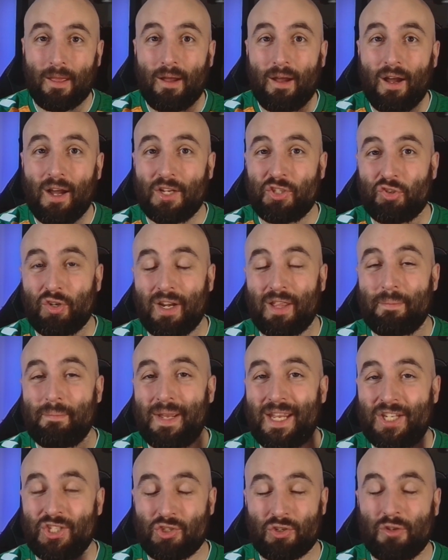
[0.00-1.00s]
I try to
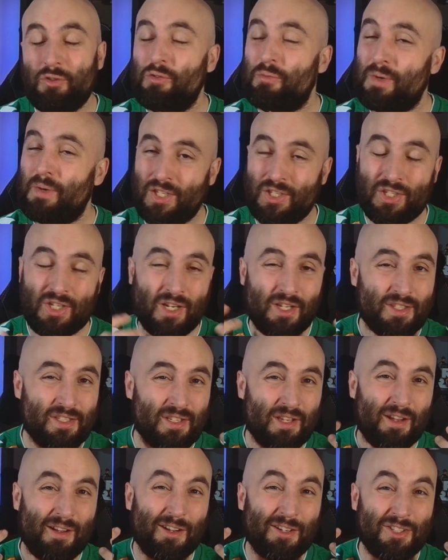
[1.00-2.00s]
make sure all my shirts
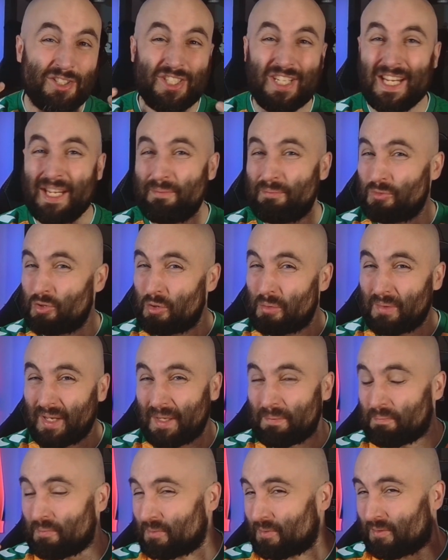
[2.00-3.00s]
are cheap,
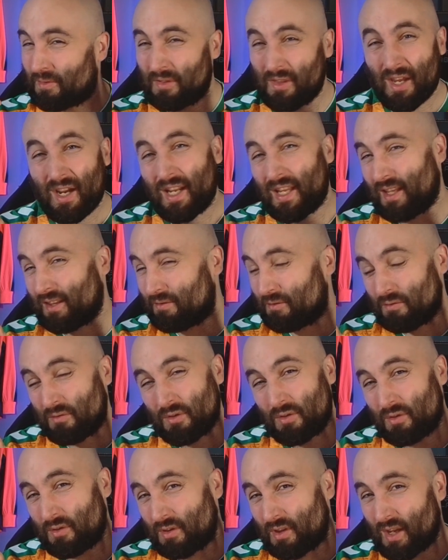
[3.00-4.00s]
normally 30,
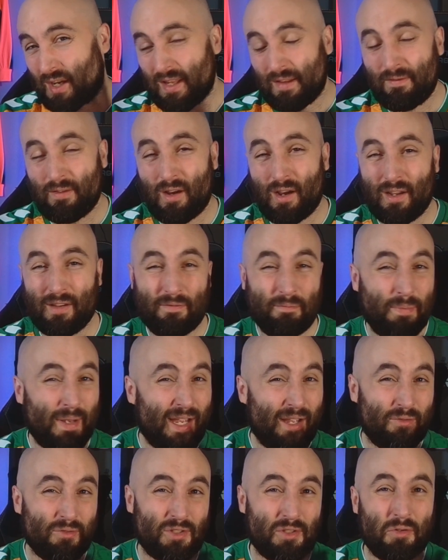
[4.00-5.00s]
35
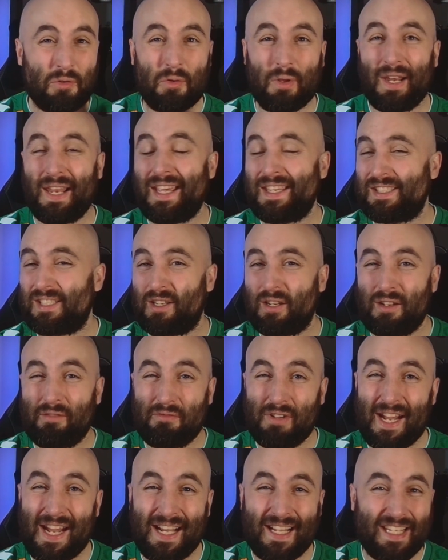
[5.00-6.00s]
pounds or less. I don't
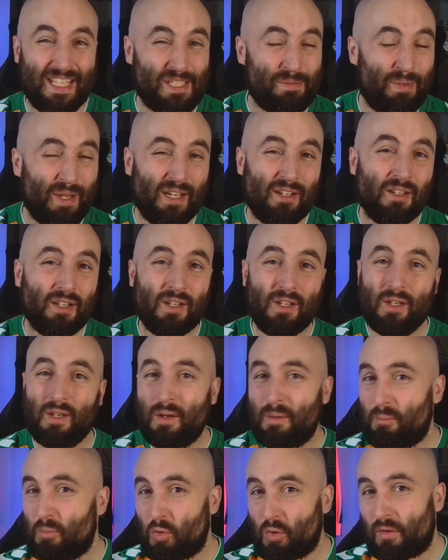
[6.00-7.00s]
rarely spend
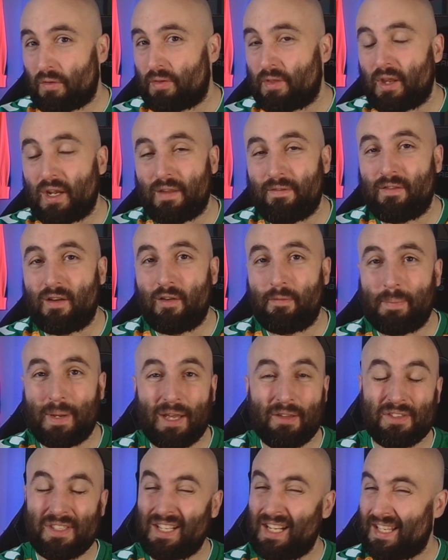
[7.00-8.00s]
more than 35
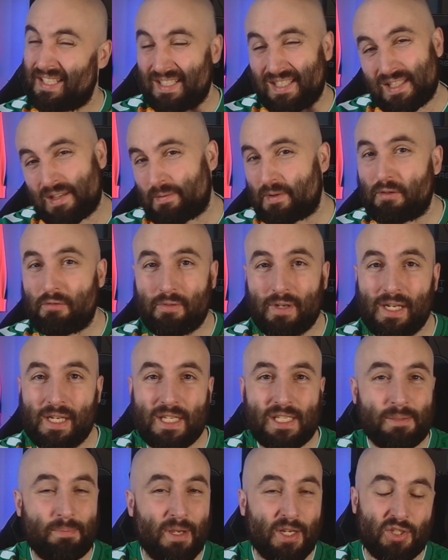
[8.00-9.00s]
pounds unless it's something really
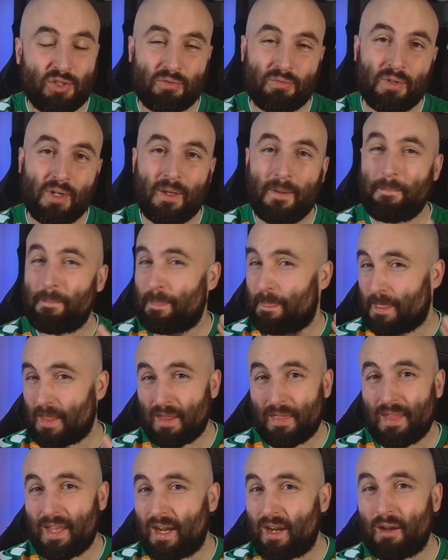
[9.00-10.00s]
special.
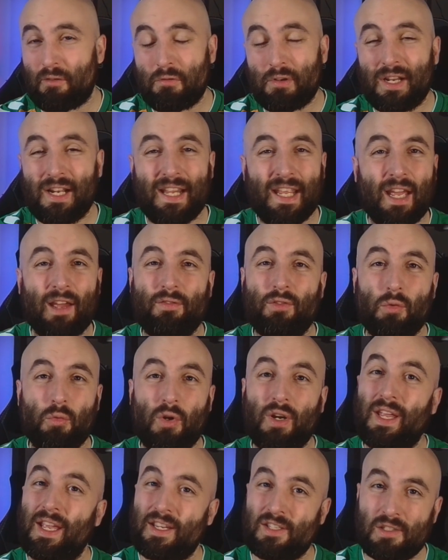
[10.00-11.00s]
And then I really have to
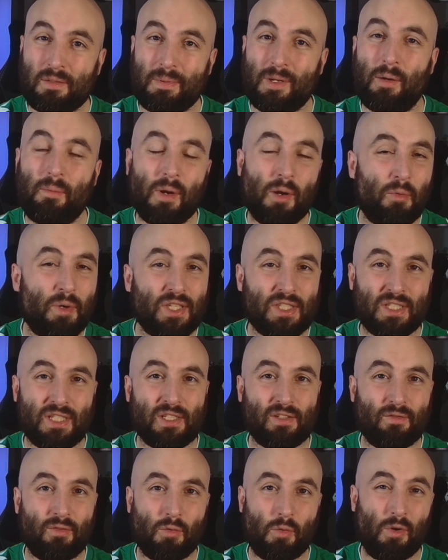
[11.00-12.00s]
want it has to be on my wish
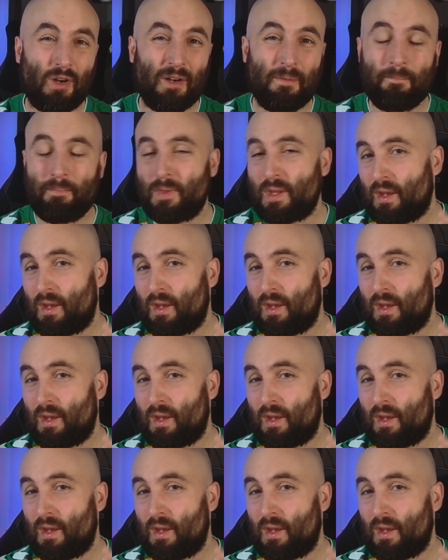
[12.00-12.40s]
list for a while.